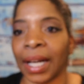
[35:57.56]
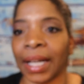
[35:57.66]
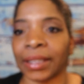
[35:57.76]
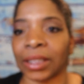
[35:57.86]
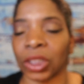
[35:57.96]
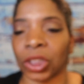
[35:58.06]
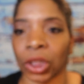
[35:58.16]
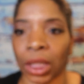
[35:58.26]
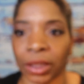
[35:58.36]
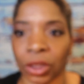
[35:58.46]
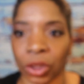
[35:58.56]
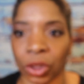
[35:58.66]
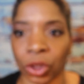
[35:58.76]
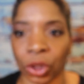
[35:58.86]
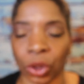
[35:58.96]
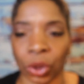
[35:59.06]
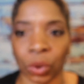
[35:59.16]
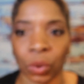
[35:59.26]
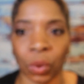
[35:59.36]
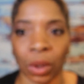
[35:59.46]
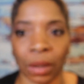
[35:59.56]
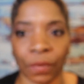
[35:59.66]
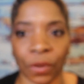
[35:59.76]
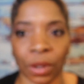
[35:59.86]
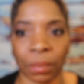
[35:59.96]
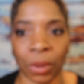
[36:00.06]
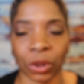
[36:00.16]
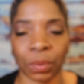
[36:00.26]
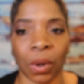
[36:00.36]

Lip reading: It's just to, for the most